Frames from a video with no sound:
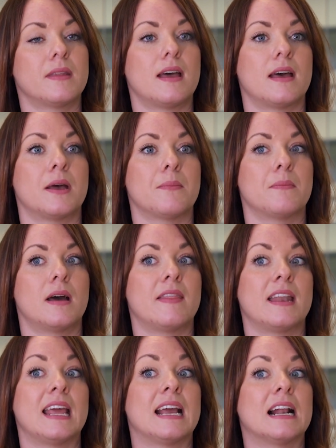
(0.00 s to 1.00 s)
And
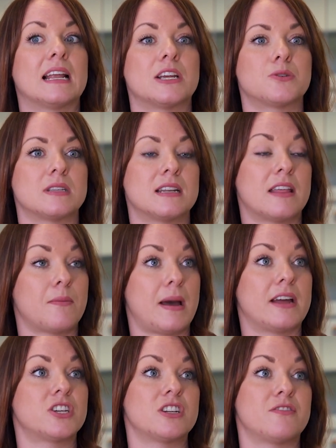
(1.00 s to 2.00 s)
then English was another
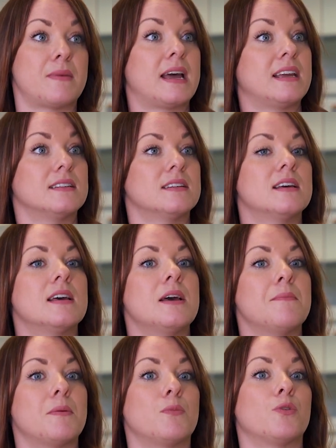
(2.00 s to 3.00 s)
passion of mine,
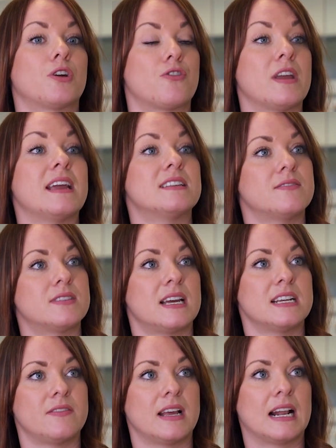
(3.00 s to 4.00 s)
but more the creative
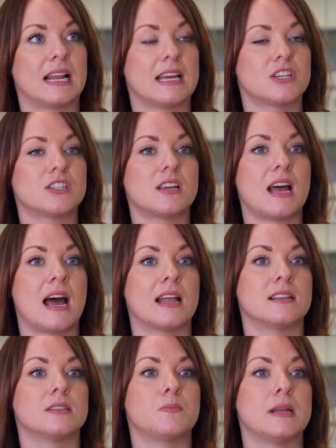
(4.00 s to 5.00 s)
side of English.
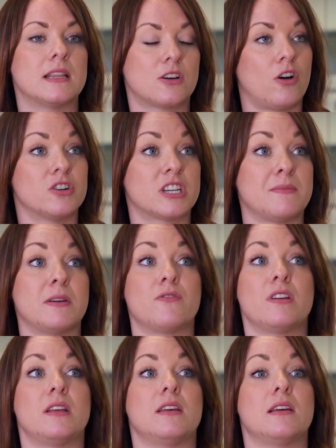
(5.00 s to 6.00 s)
And being at the college gave me a
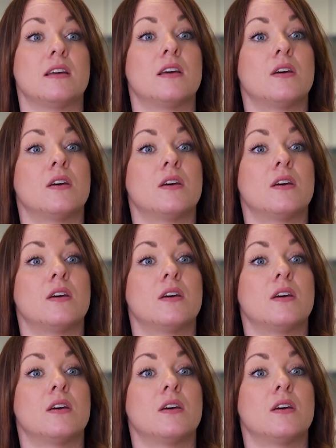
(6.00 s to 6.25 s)
really